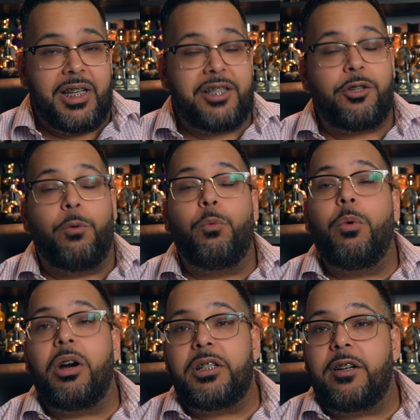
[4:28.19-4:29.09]
It's a
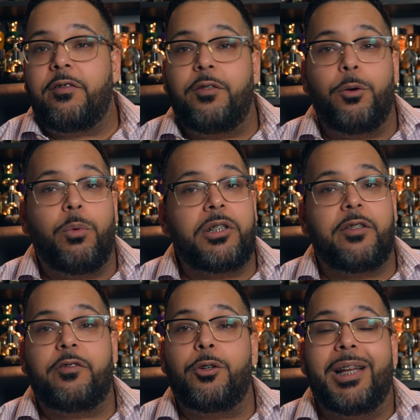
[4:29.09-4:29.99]
wonderful,
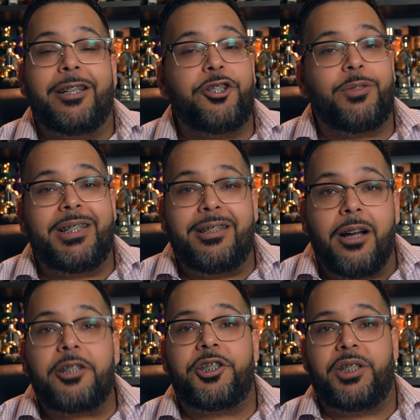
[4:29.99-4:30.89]
wonderful
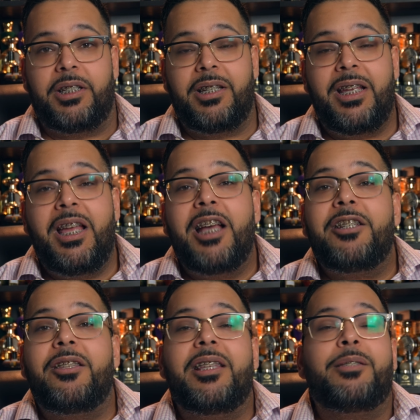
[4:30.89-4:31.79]
introduction
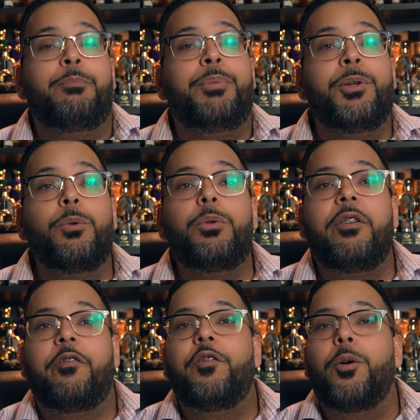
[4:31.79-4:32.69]
to this
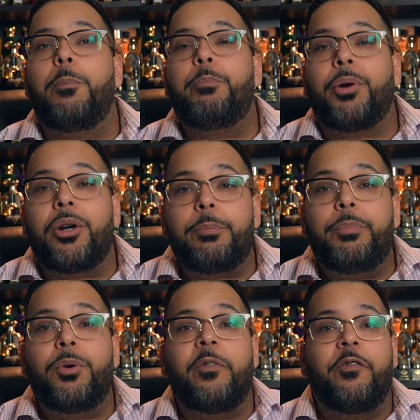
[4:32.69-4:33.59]
beautiful
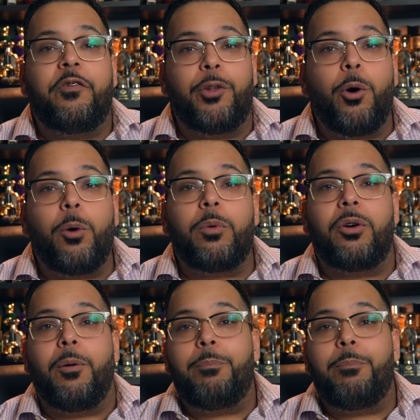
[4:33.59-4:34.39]
purple, floral,